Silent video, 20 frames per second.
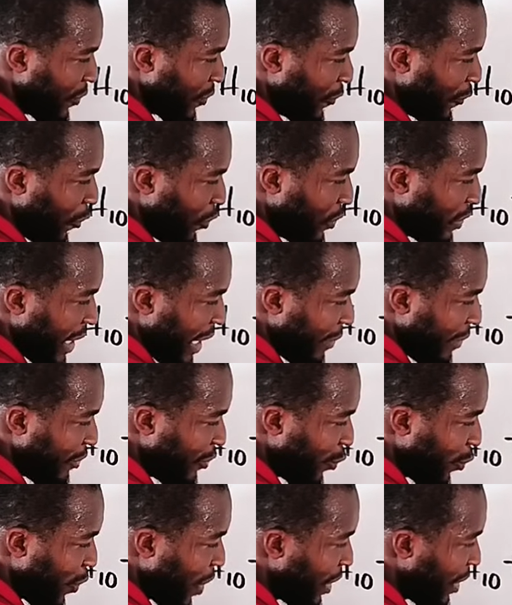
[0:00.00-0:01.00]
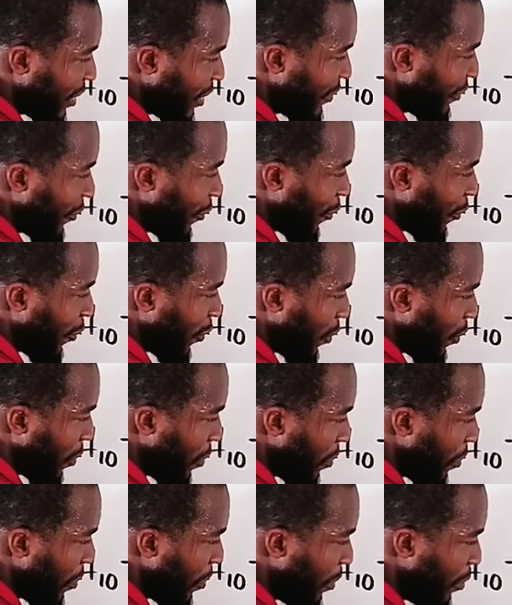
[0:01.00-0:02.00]
4 times 1 is 4,
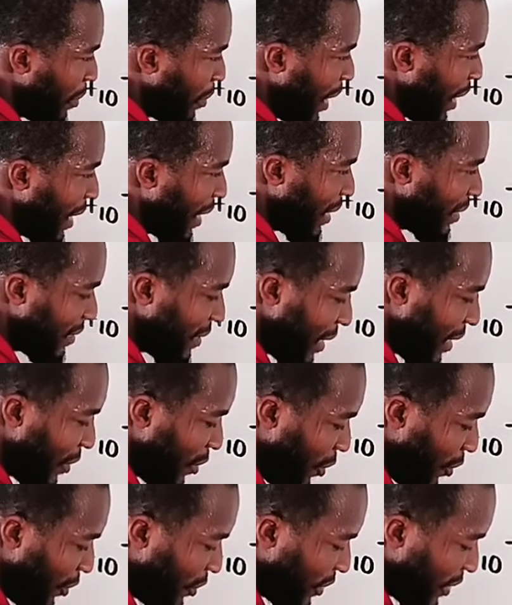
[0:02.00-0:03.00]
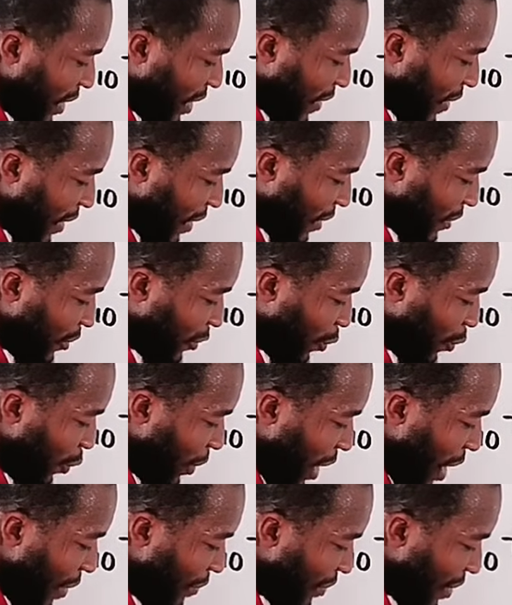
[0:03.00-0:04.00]
making 10 altogether. So
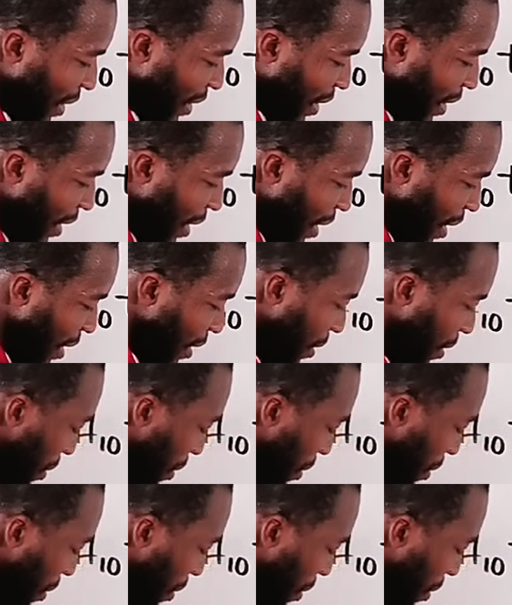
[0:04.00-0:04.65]
we have 10 here,